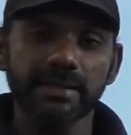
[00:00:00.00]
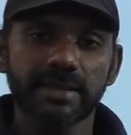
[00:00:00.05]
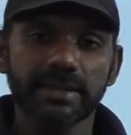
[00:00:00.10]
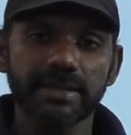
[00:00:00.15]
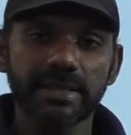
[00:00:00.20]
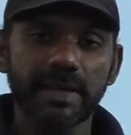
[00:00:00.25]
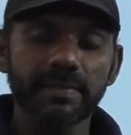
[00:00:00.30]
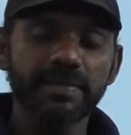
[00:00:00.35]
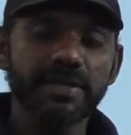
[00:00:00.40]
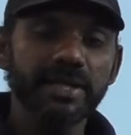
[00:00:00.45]
The
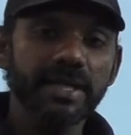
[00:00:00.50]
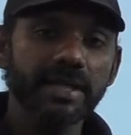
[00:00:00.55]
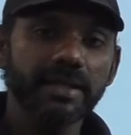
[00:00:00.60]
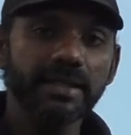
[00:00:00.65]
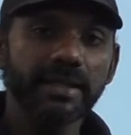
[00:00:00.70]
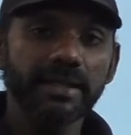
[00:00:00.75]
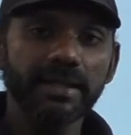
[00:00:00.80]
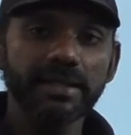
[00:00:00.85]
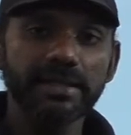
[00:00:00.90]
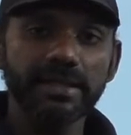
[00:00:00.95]

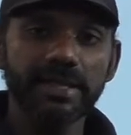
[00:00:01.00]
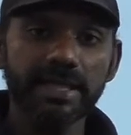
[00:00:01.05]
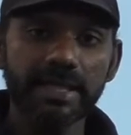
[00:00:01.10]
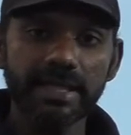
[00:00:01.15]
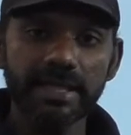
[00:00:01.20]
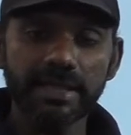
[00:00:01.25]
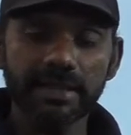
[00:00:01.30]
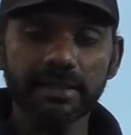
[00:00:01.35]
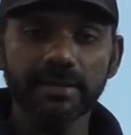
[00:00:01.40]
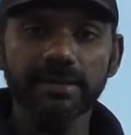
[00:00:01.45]
subject here is
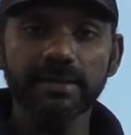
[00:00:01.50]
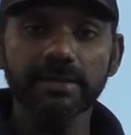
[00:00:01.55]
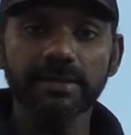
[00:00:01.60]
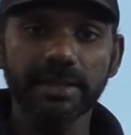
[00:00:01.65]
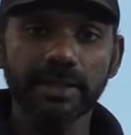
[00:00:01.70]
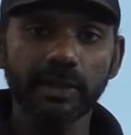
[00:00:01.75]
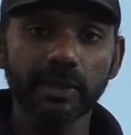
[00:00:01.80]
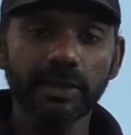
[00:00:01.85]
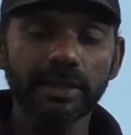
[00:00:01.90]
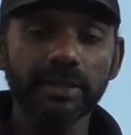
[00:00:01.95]
he,
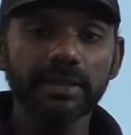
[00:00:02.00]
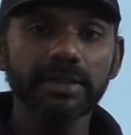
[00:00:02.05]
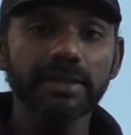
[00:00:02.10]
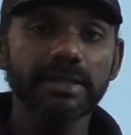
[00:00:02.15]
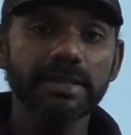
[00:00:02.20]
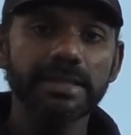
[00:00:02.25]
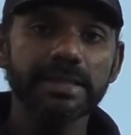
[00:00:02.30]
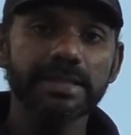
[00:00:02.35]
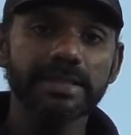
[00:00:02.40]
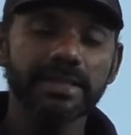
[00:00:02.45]

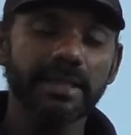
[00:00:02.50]
singular.